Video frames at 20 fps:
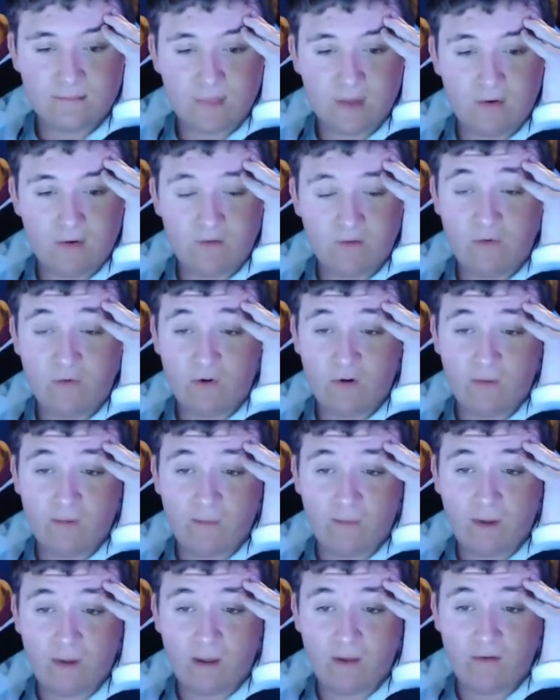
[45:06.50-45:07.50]
Which program
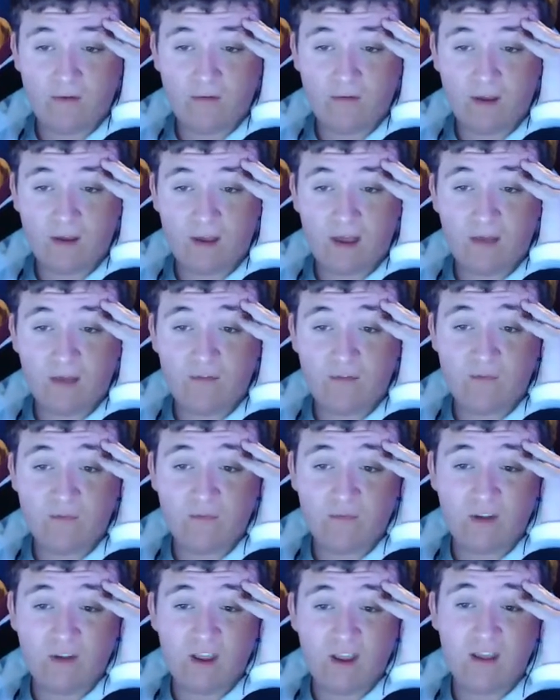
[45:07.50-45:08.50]
am I using?
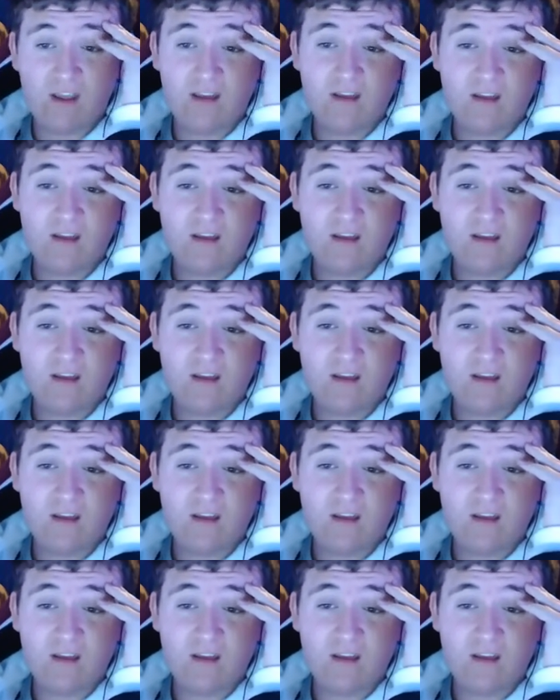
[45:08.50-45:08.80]
Esprit.